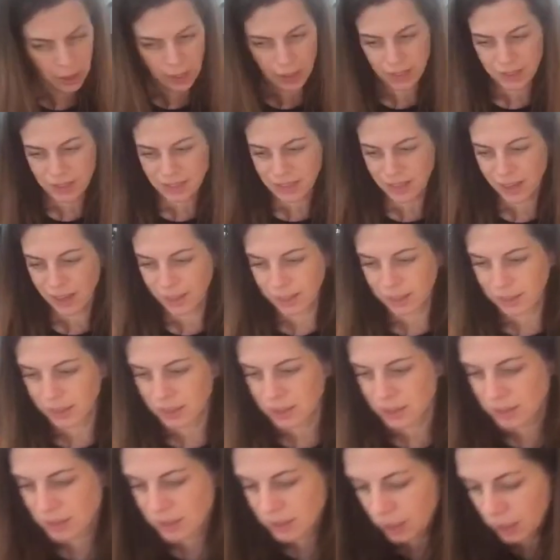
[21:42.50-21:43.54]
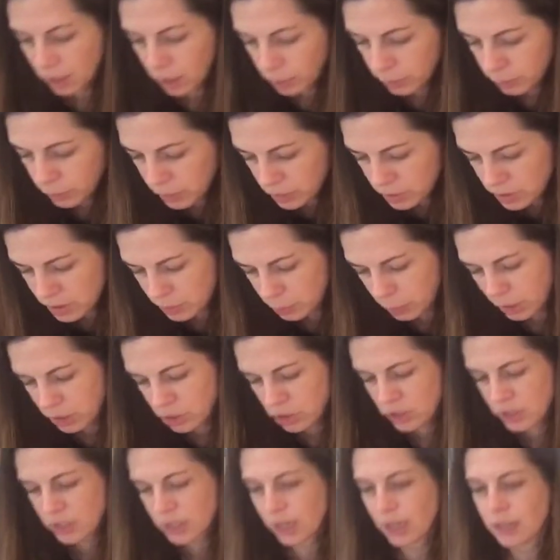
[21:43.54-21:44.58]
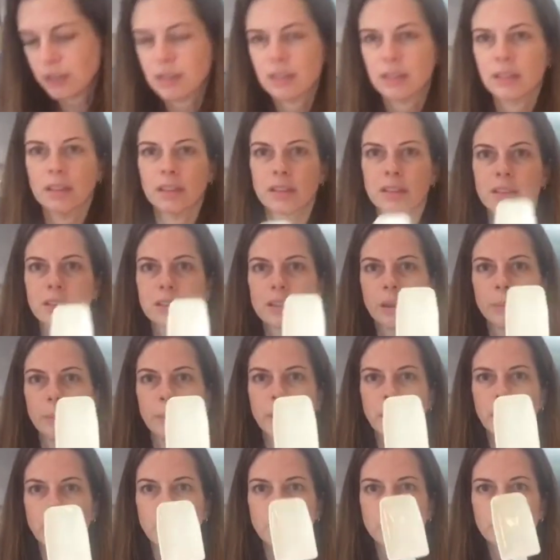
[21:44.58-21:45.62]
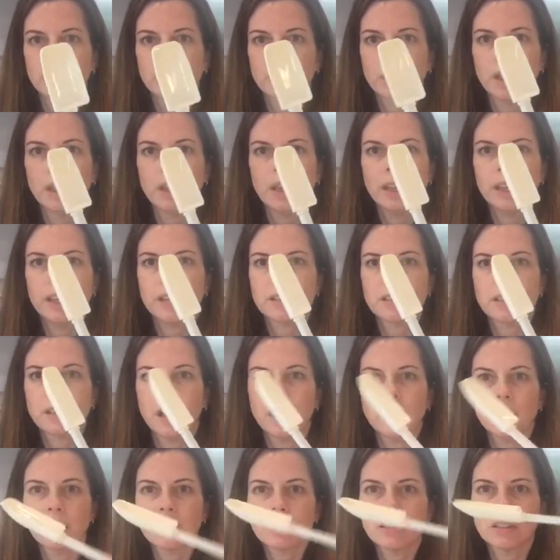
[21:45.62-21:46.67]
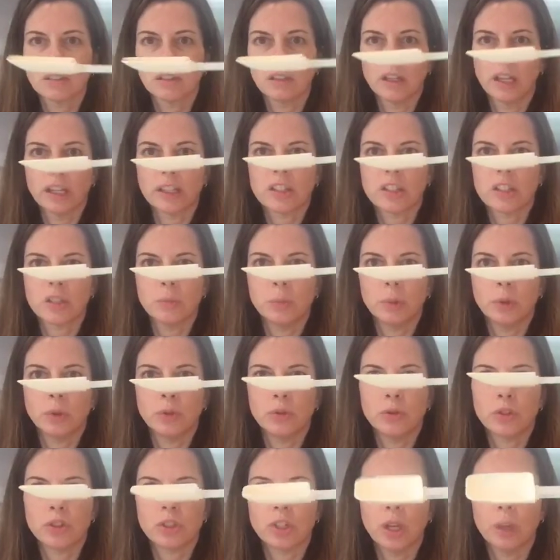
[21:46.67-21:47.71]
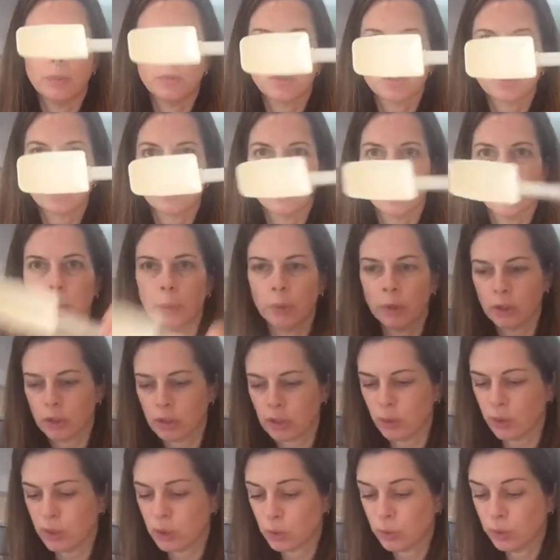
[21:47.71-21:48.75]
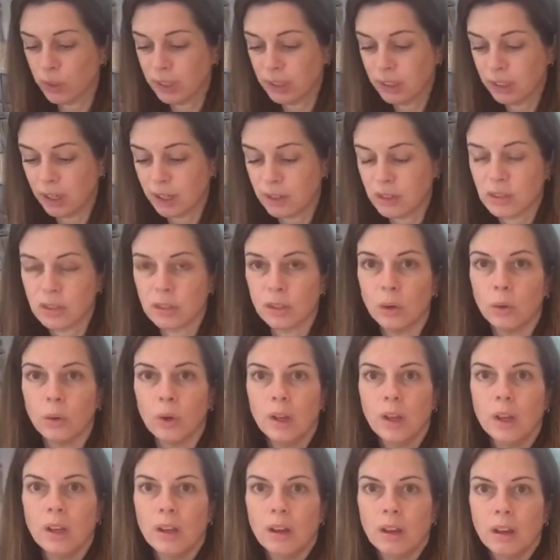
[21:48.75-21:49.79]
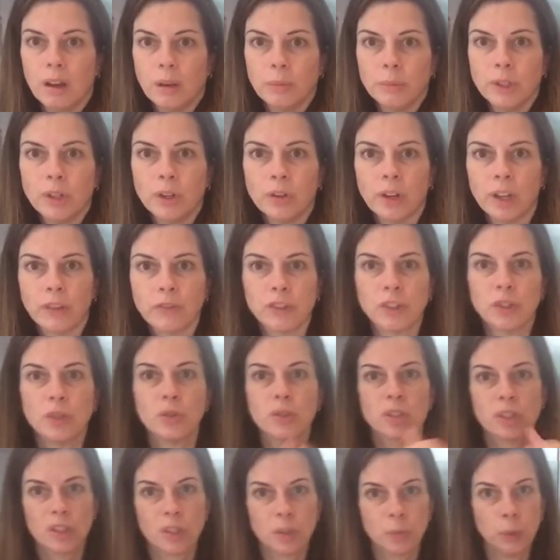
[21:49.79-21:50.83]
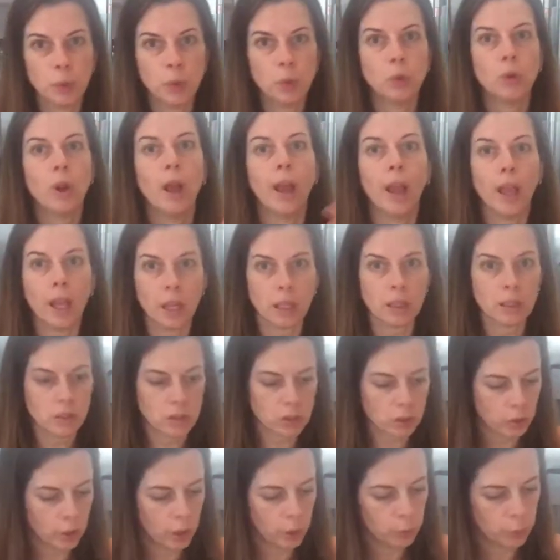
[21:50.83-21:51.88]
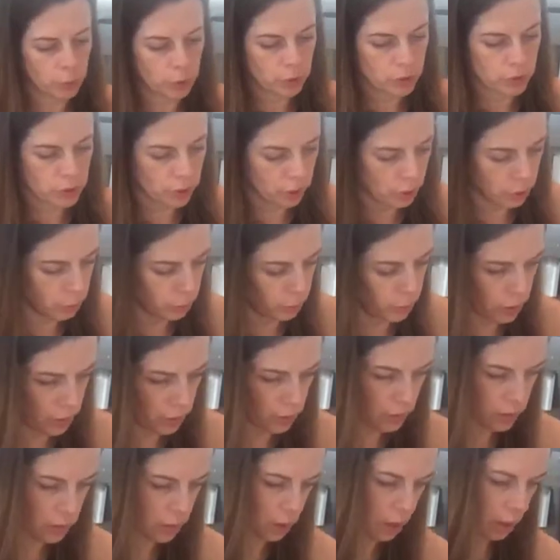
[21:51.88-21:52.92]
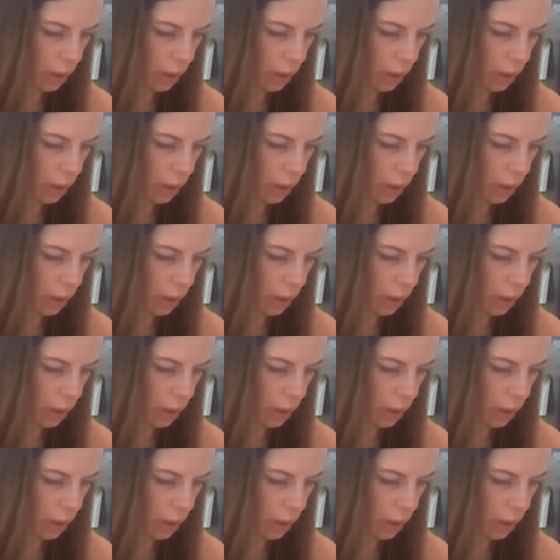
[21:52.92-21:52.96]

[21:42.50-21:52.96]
it's got this, there's a bunch of sizes. This is the mini. It's got this little like spoon-shaped scraper, so it's really nice. So you don't have to use a spoon and a scraper, so it's